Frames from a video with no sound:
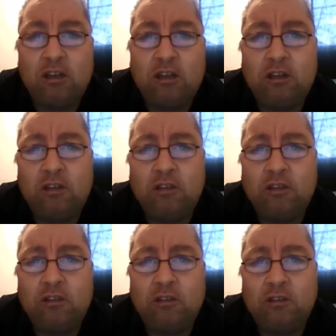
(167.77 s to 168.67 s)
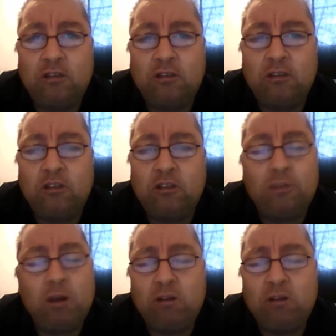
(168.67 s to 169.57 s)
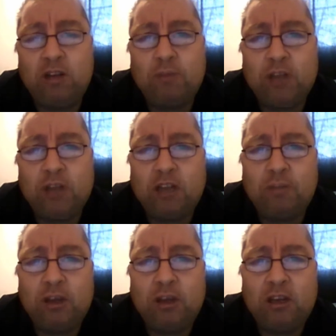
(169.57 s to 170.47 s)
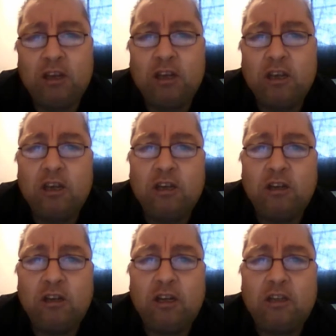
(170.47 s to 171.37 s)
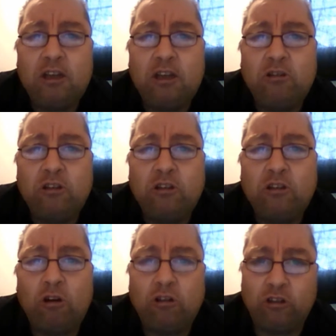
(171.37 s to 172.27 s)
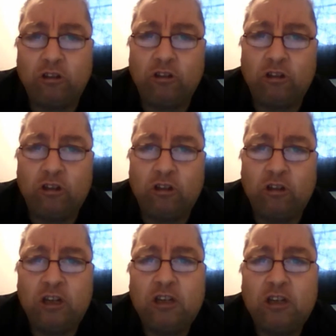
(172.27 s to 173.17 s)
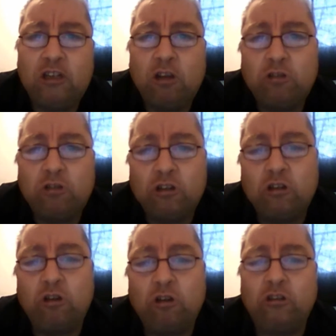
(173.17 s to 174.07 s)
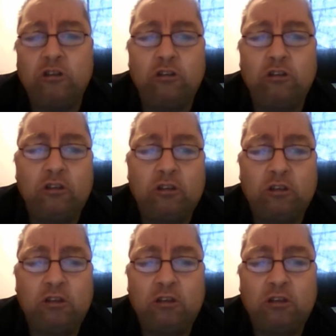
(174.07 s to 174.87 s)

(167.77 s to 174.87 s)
And Simone kept saying to me, "You need to go to the doctors. You need to go to the doctors."